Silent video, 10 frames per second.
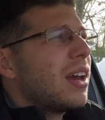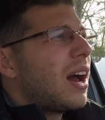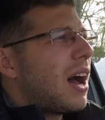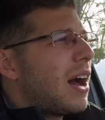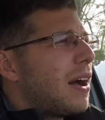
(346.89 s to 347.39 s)

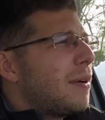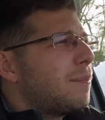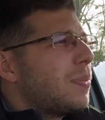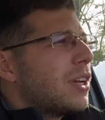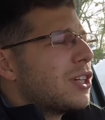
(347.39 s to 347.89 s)

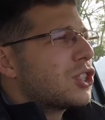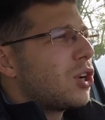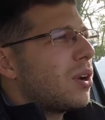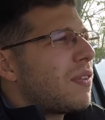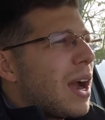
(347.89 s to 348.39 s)

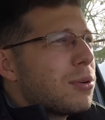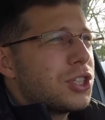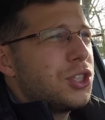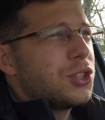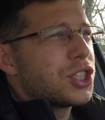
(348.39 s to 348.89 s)
So if I was to
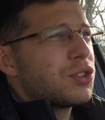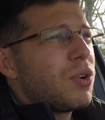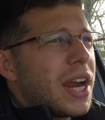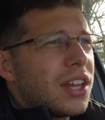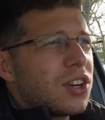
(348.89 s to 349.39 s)
do just a
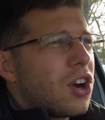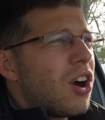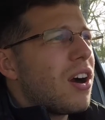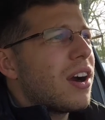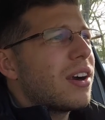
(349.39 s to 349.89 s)
regular
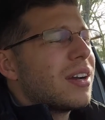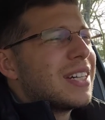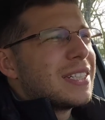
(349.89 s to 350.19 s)
car,